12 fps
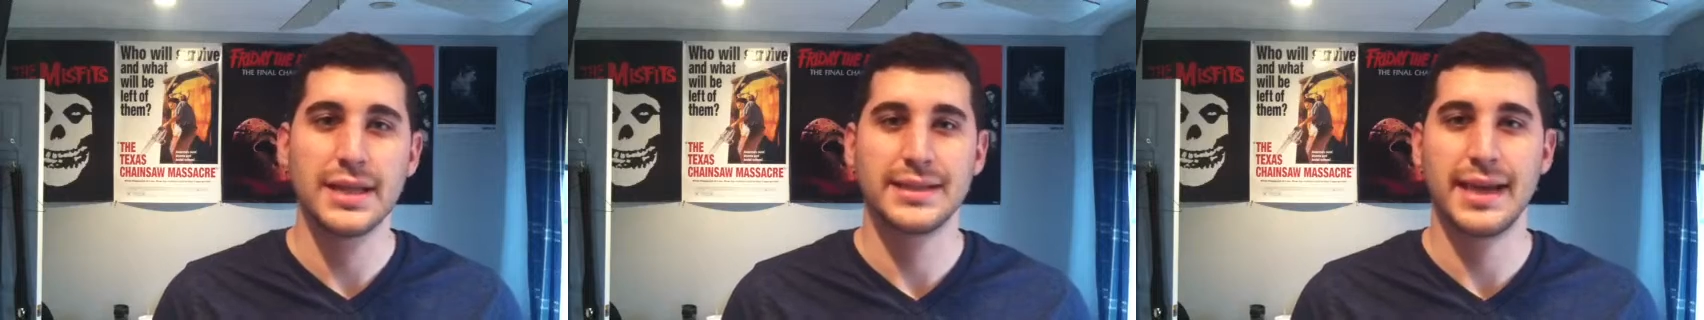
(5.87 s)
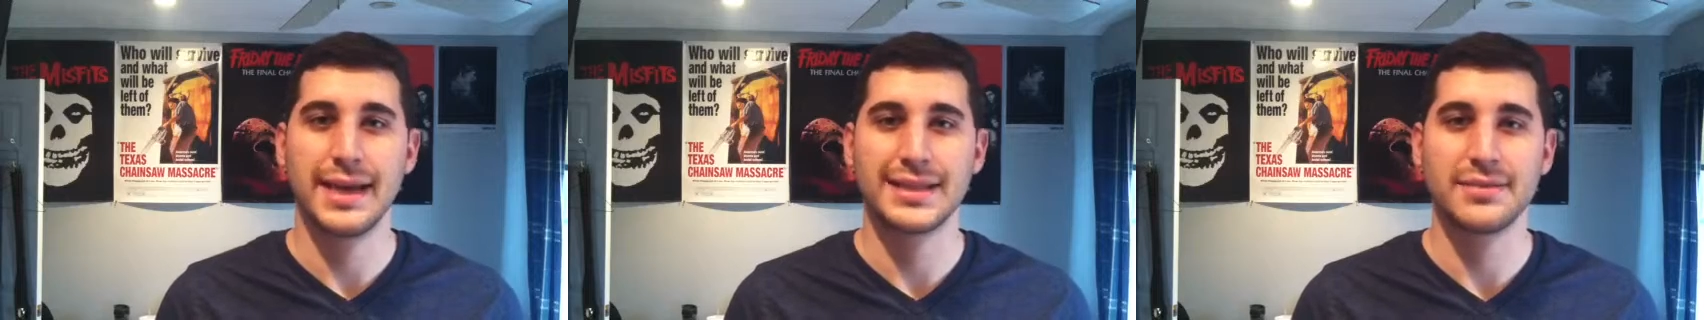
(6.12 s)

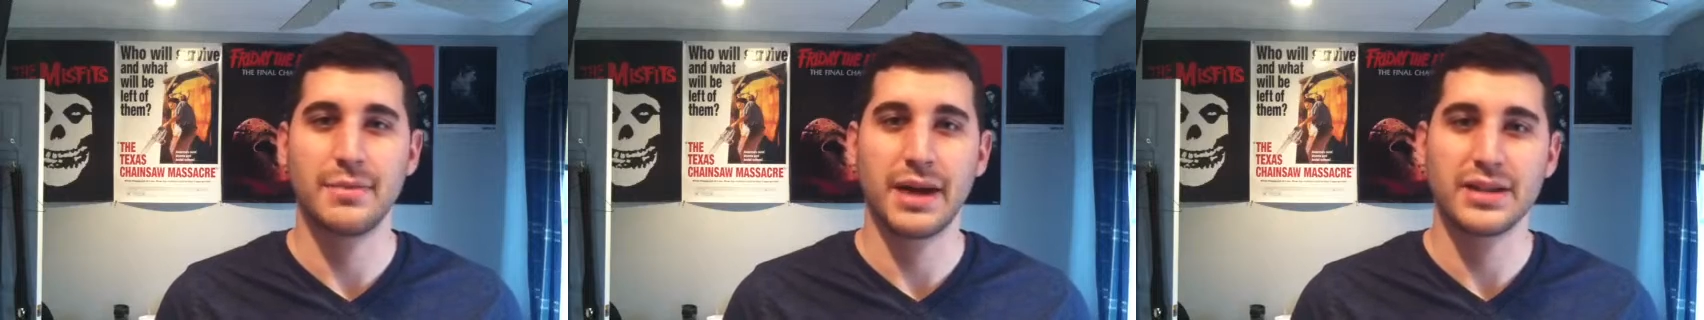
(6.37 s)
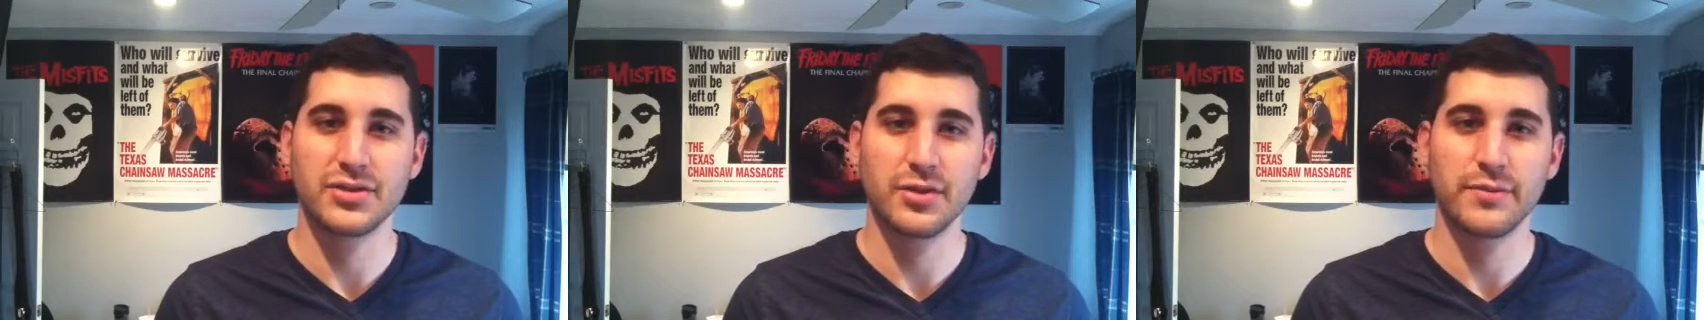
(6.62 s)
to add to
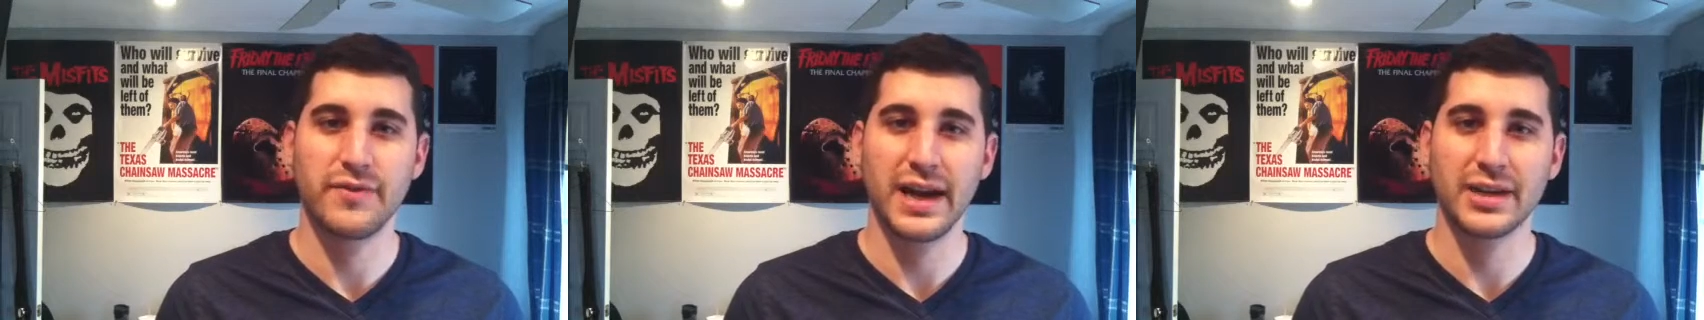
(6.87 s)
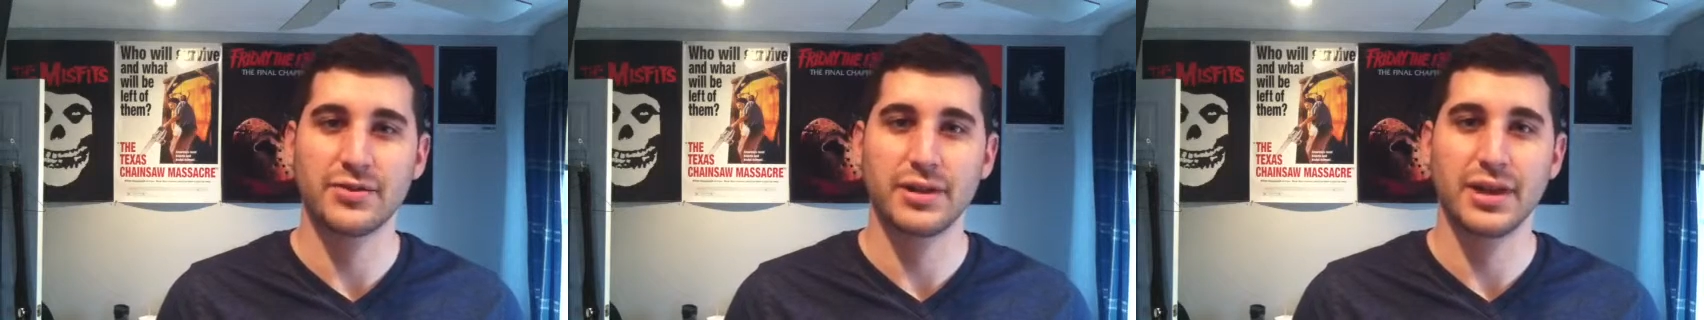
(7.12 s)
my Scream
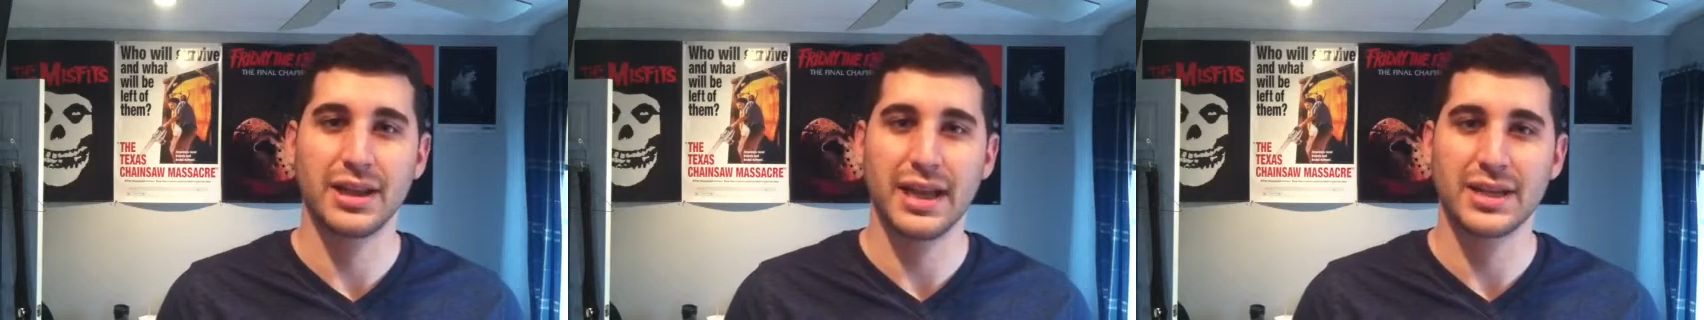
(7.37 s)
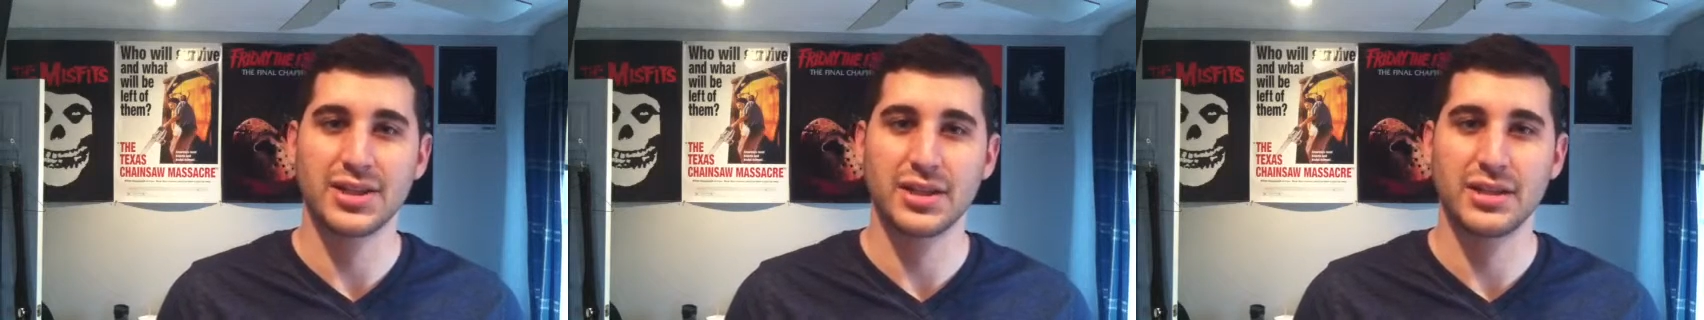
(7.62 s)
Factory
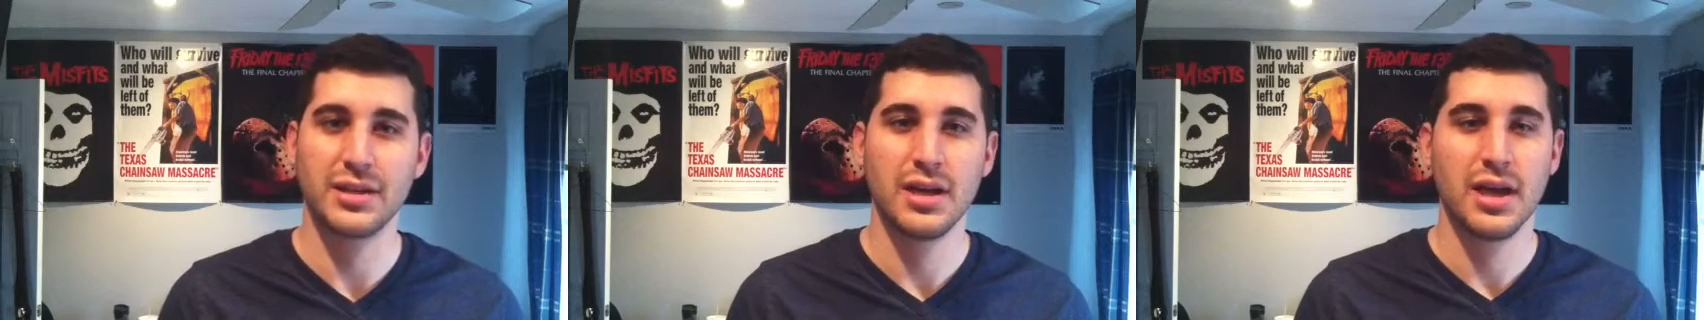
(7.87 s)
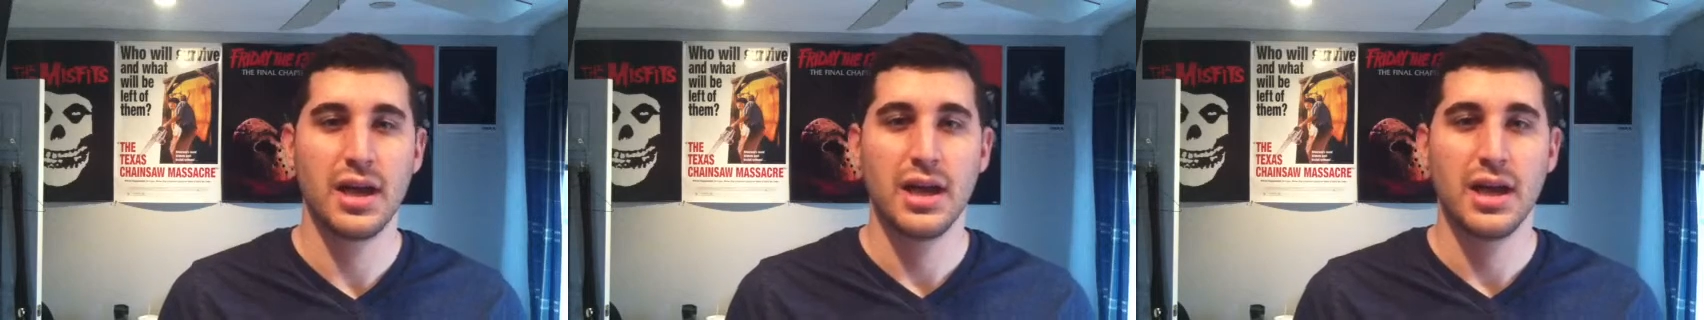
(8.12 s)
collection.